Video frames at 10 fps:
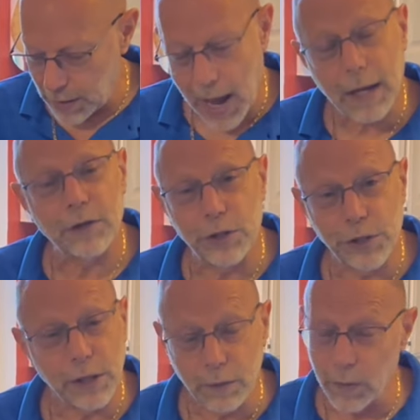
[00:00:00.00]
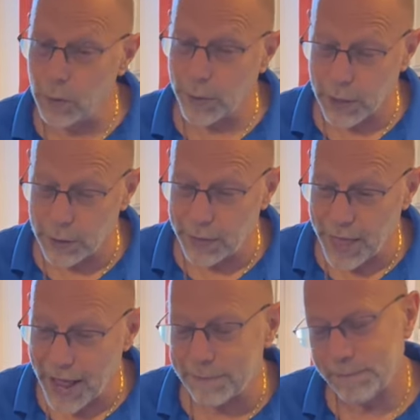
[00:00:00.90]
Oxygen, well, we're good on
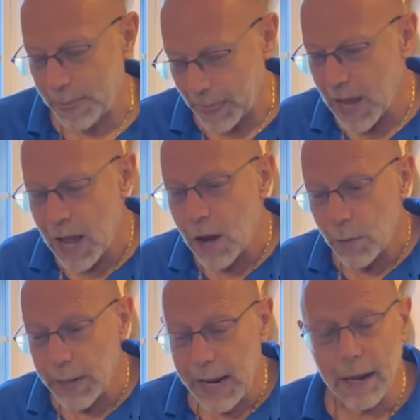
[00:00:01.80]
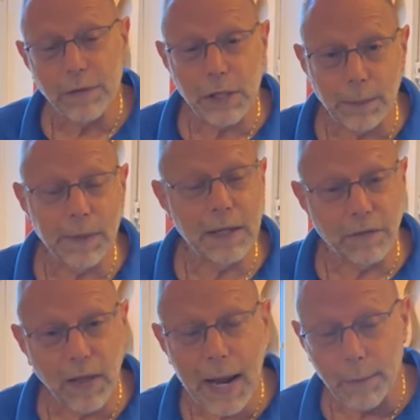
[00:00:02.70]
that. We have something
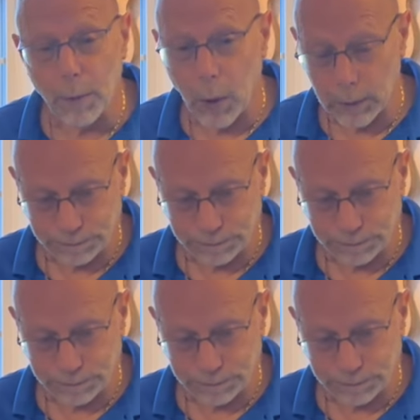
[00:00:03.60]
flammable.